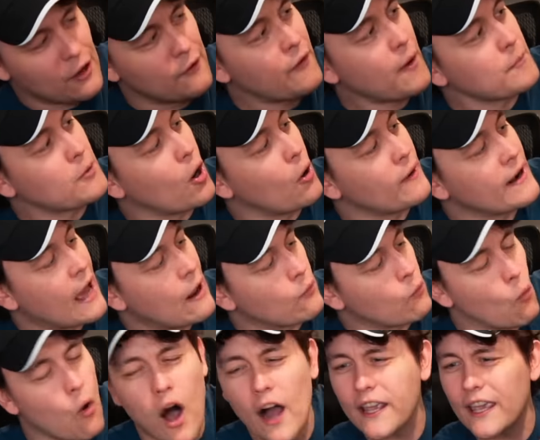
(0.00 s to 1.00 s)
if I'm going out
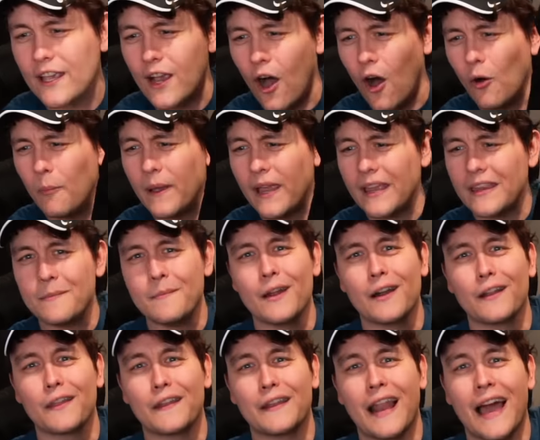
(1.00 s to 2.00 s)
and walking Obi in the
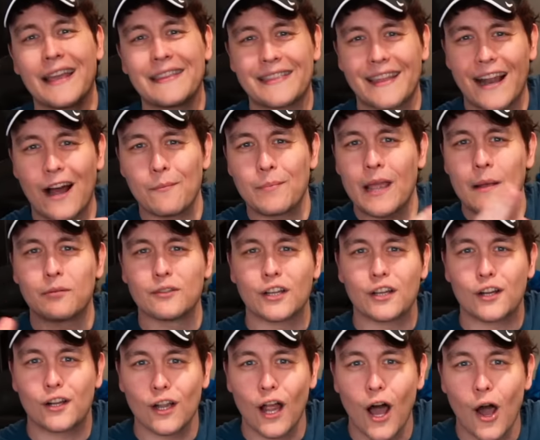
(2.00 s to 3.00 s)
middle of the night, then I'll be able to
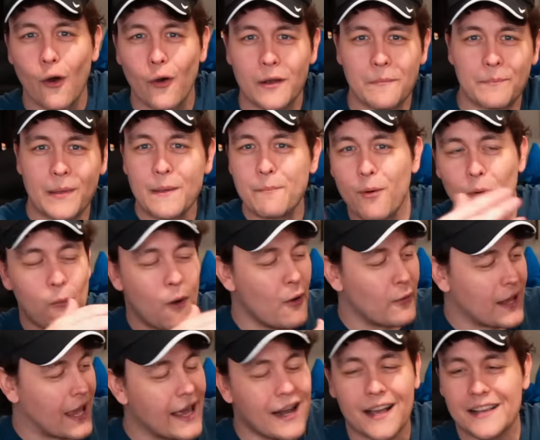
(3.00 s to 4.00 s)
glow and people
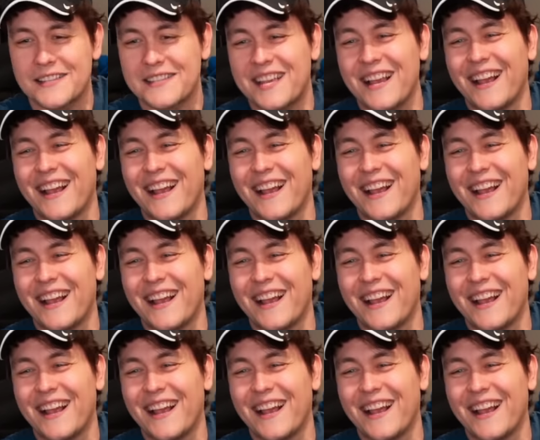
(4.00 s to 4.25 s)
won't hit us